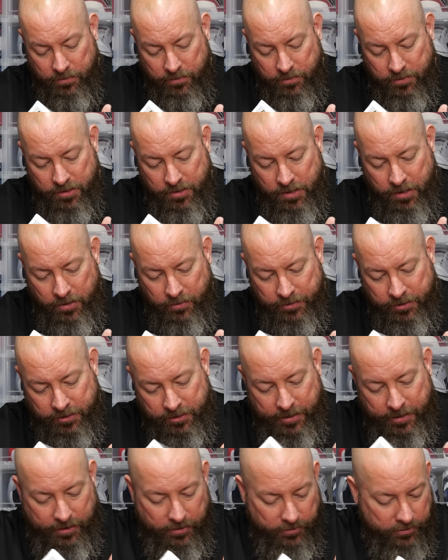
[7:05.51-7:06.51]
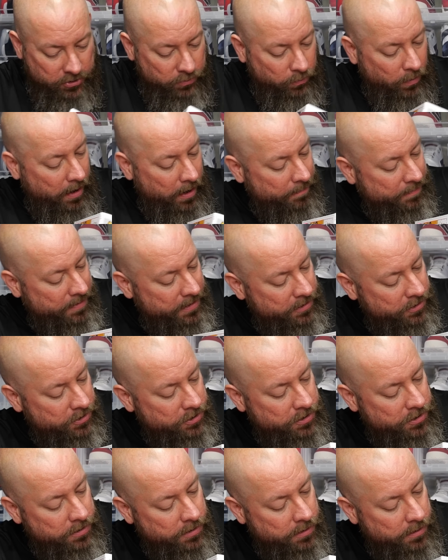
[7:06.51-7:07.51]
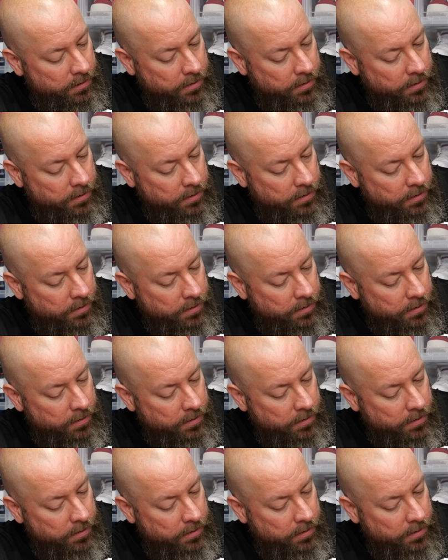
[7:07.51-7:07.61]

No sticker swappage.